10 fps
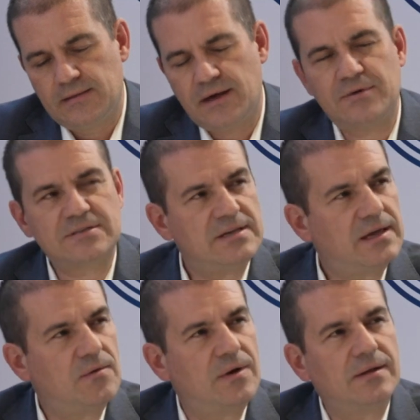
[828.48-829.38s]
then I was
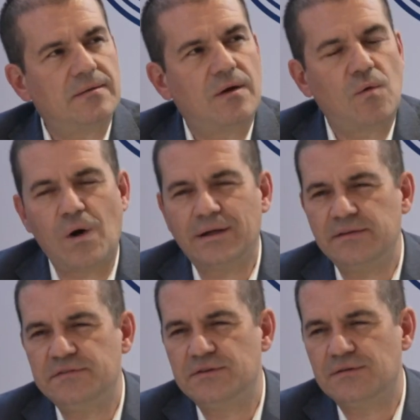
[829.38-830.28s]
thinking, well, what
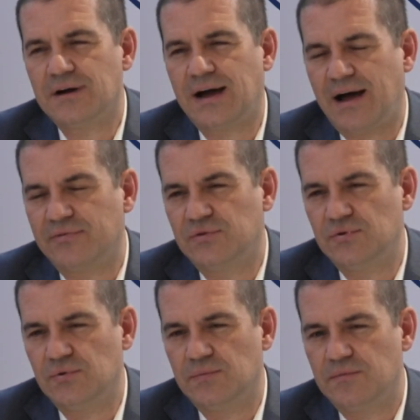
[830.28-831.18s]
if you don't have
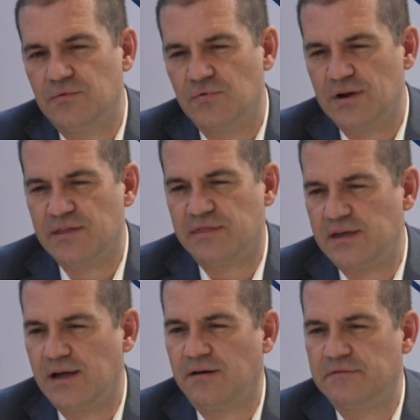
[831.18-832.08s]
to really
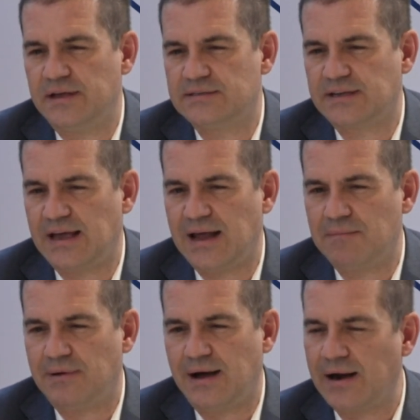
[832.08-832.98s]
think of the scale
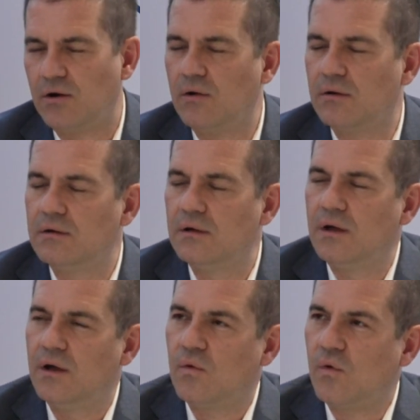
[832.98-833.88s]
up at all?
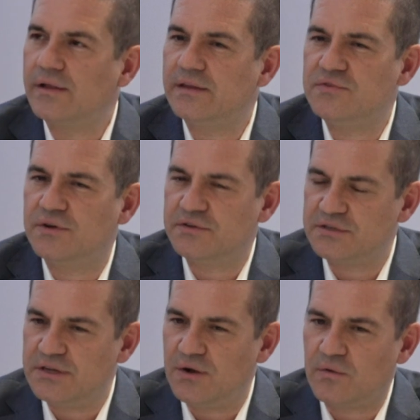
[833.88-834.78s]
What if you're
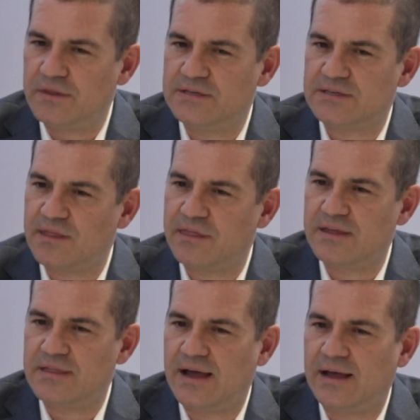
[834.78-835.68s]
using already
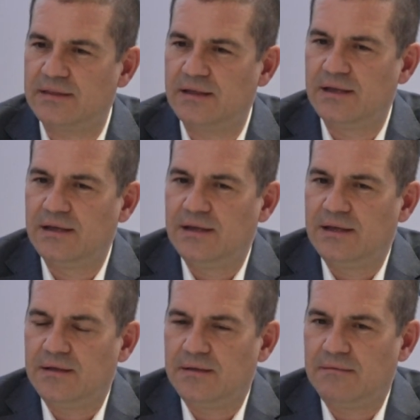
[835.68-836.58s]
something that
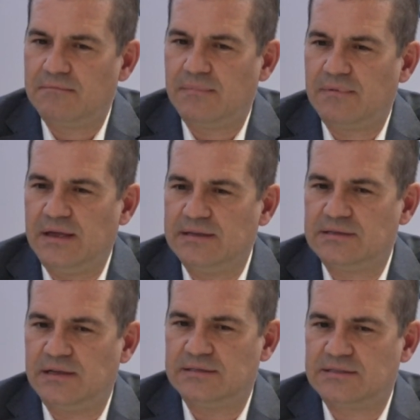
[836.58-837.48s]

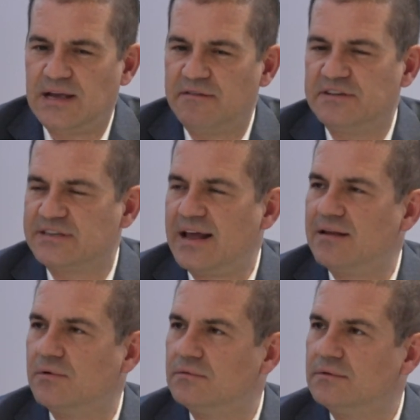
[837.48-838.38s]
is
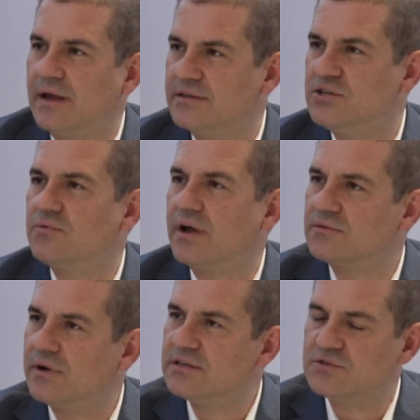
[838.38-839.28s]
self-scalable, like
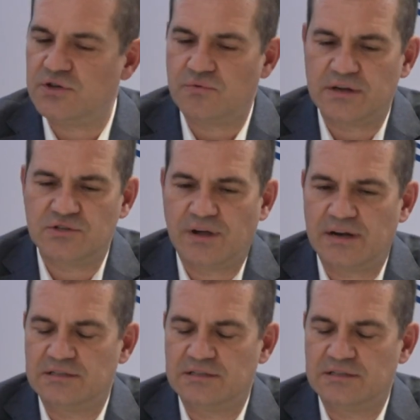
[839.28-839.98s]
G-Rex, right? So G-Rex, you can